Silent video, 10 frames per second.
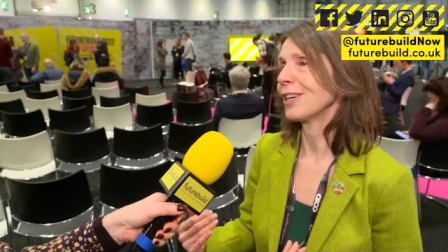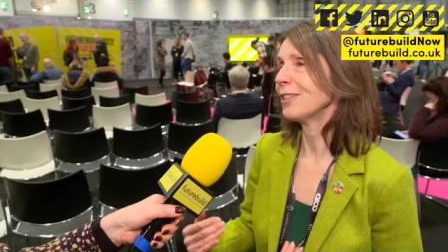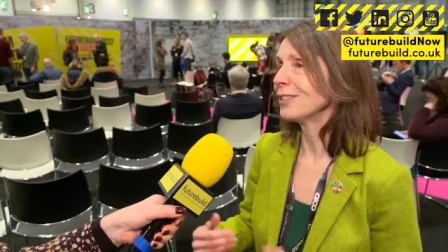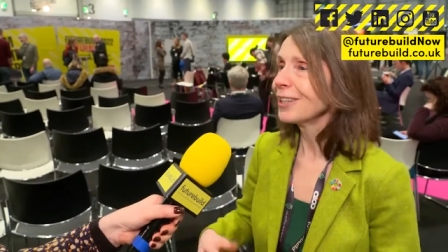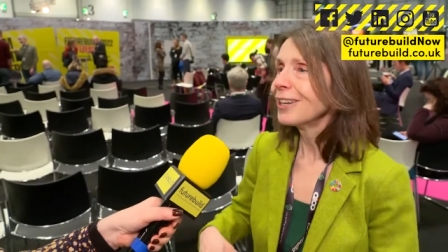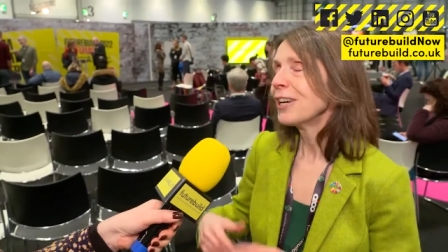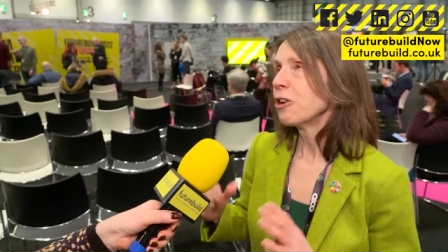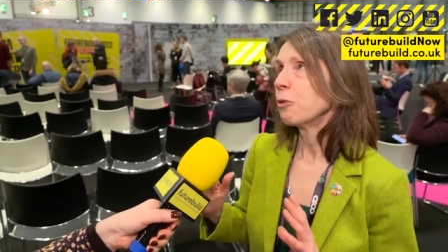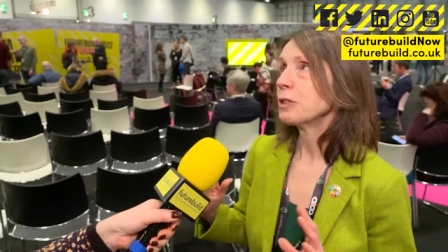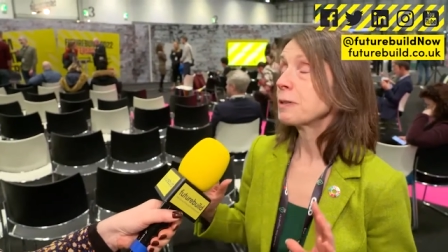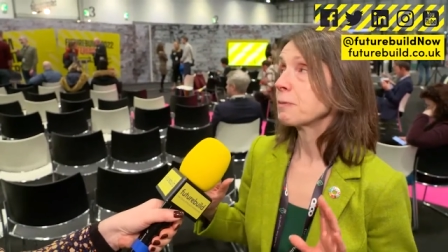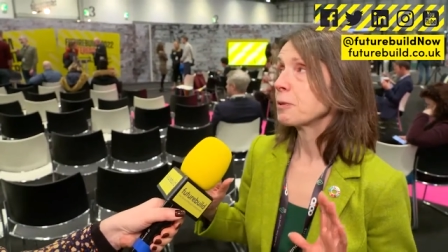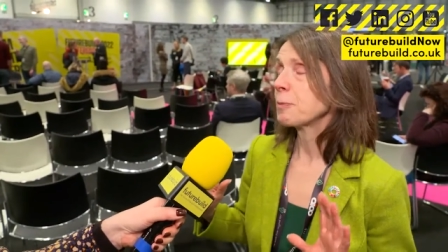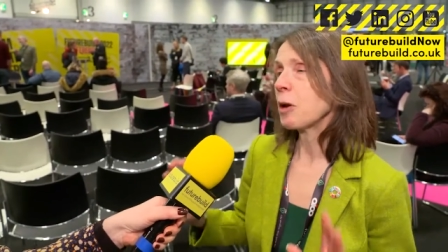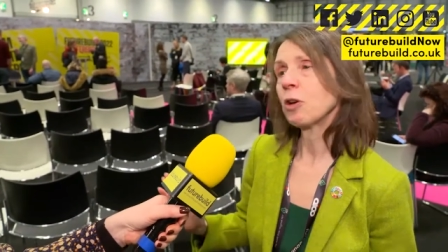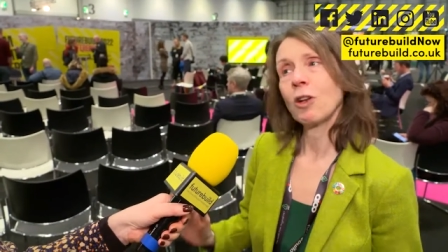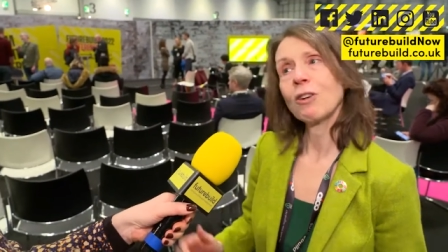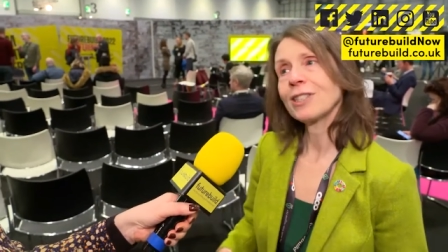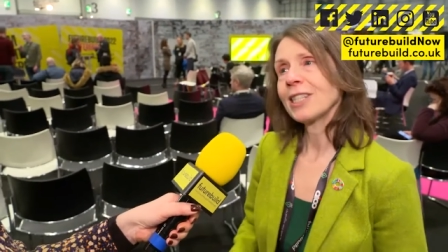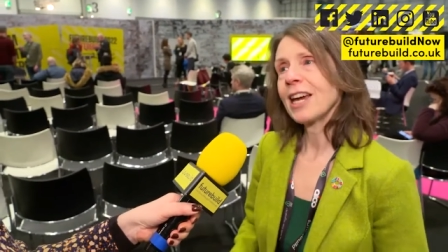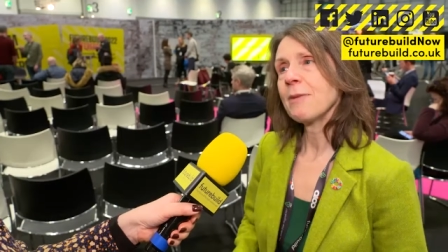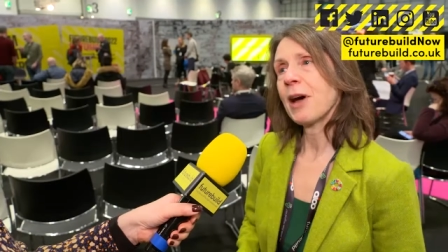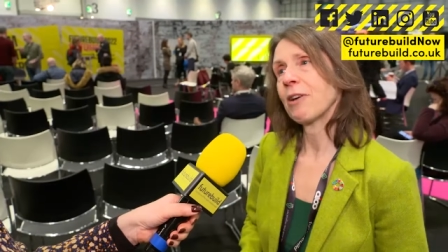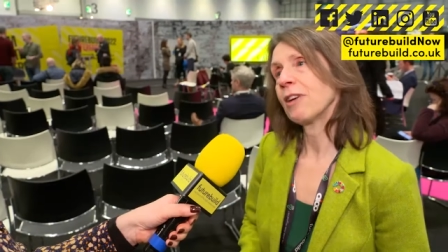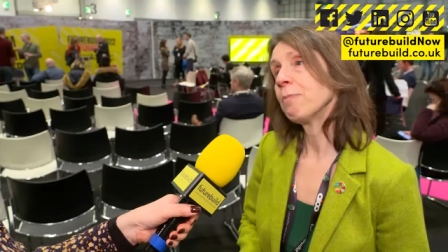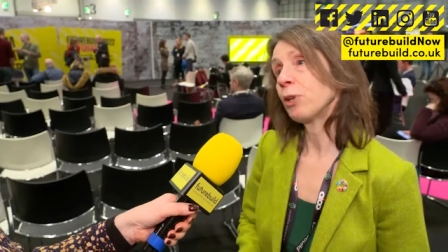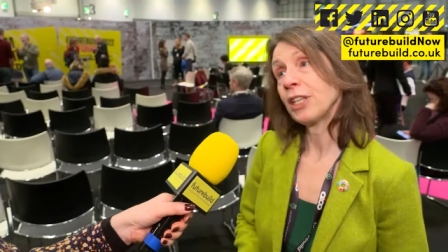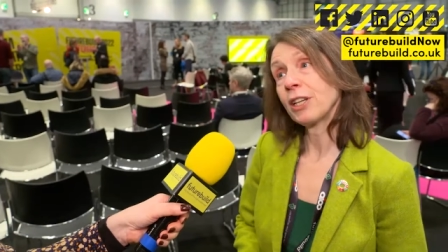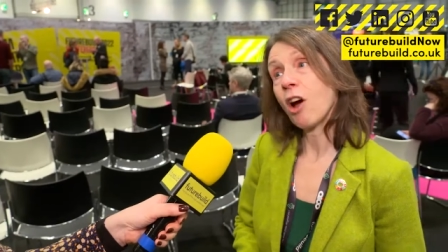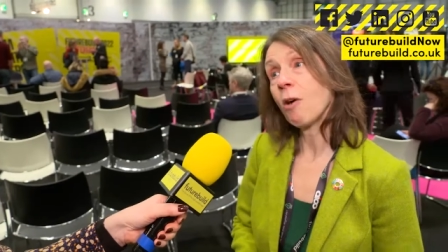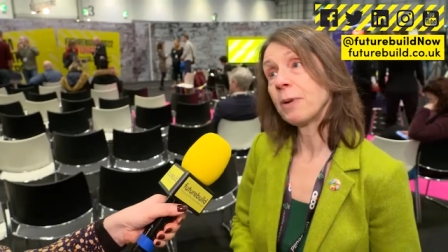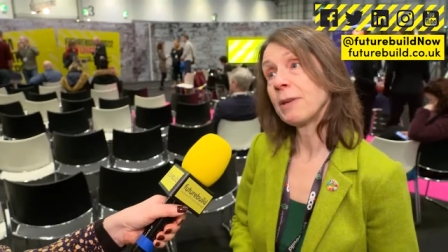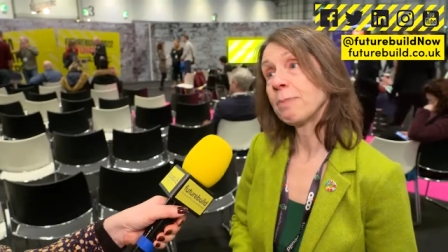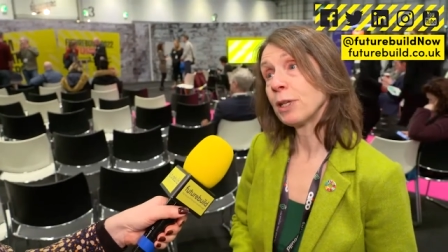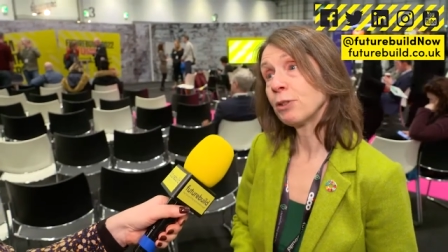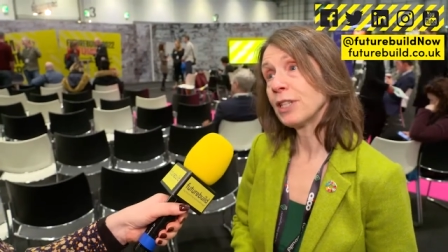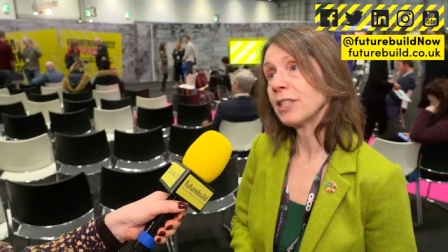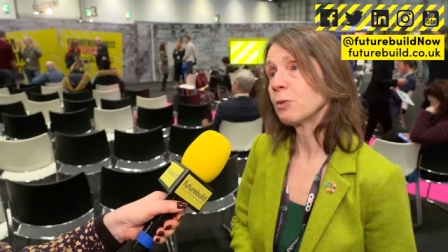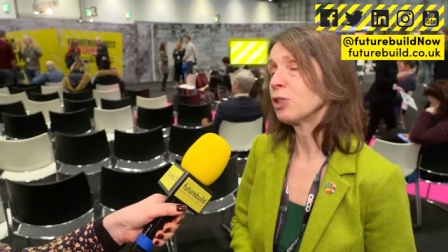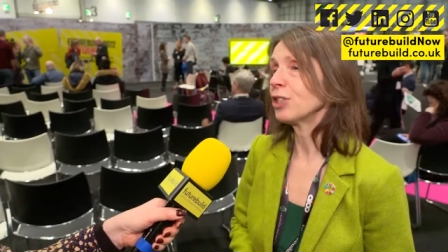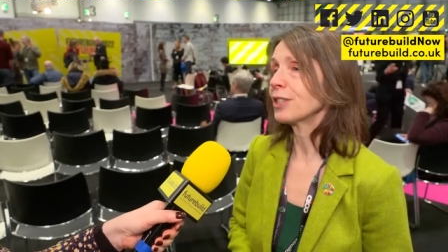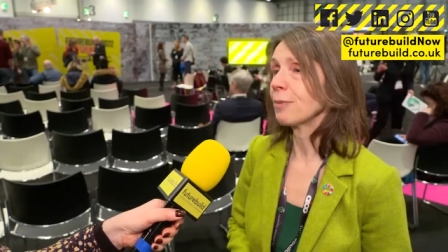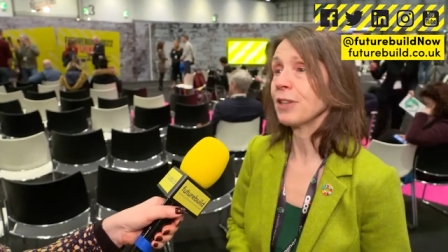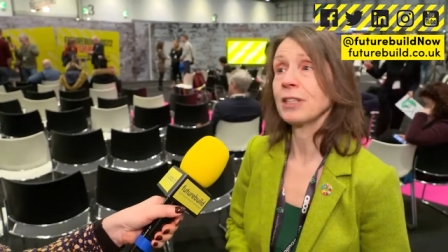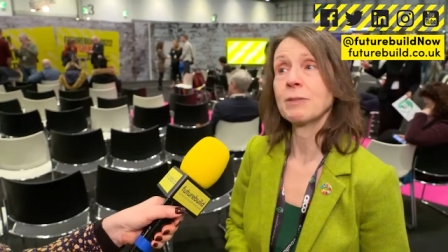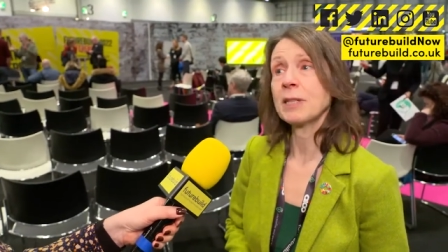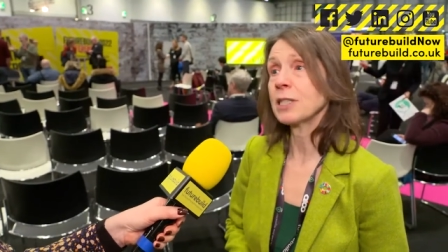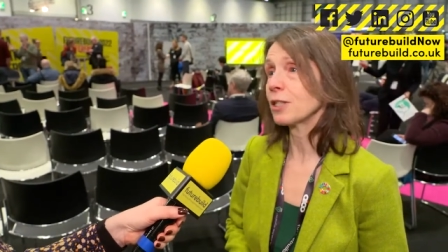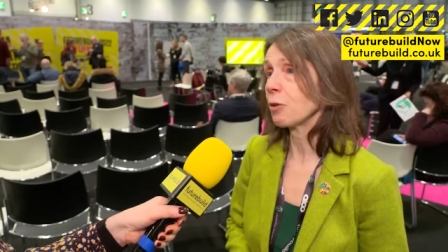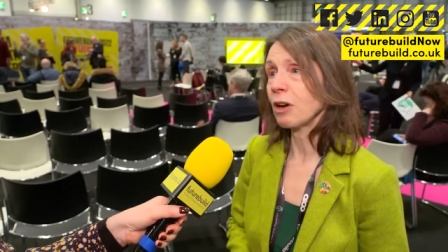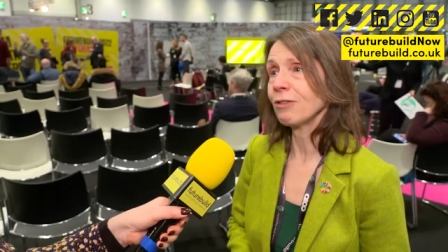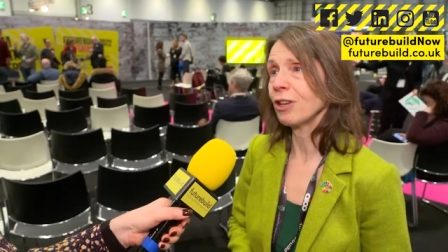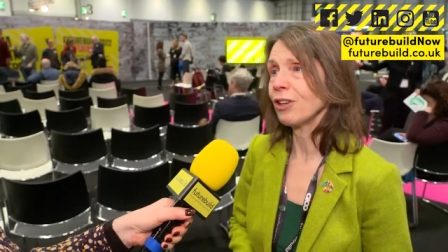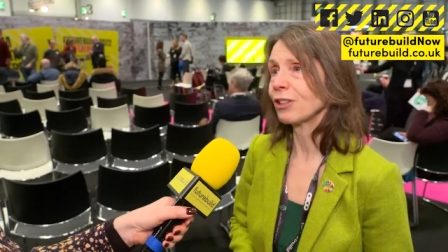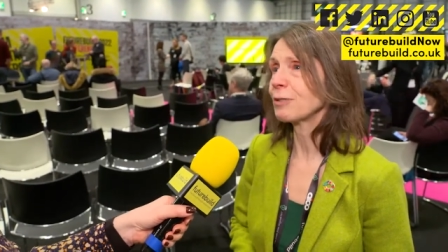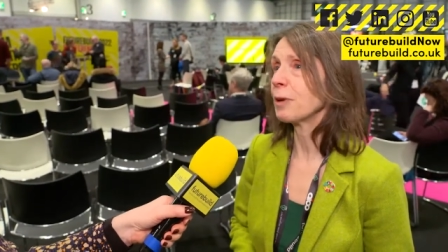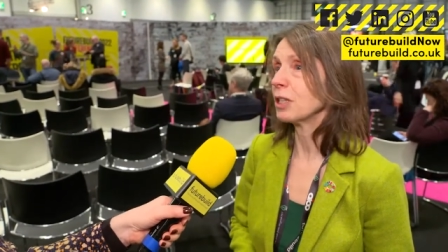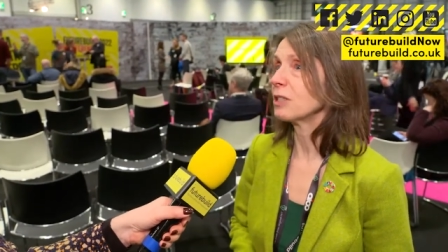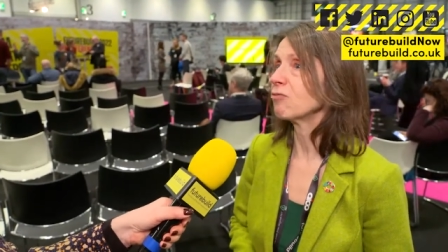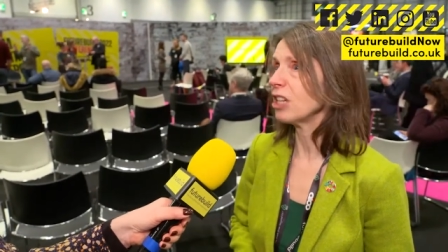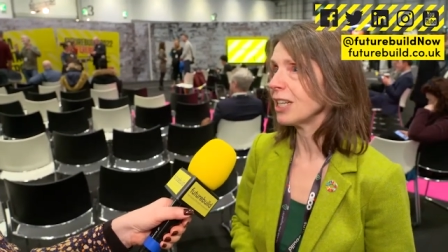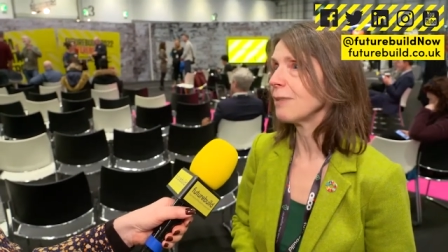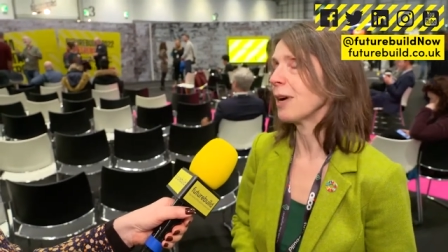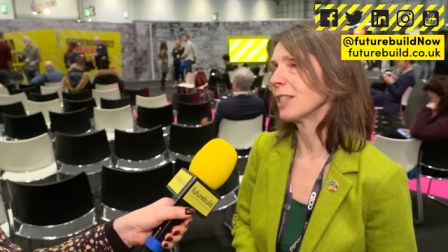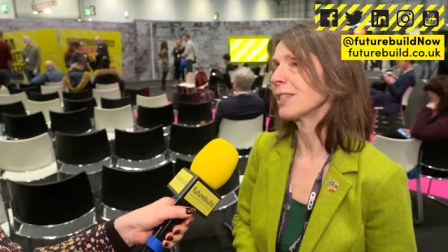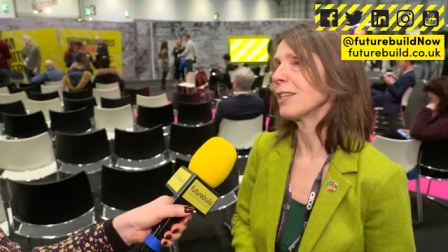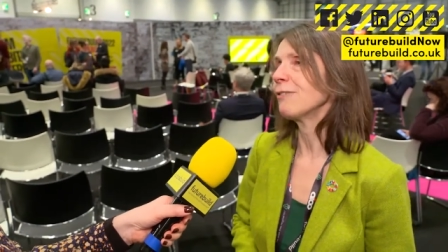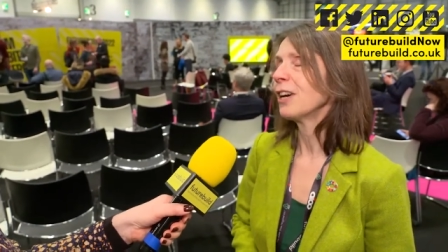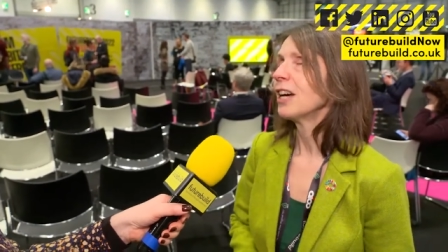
And we spoke a lot today about embodied carbon in buildings, which is something that's been so overlooked, but it's really massive.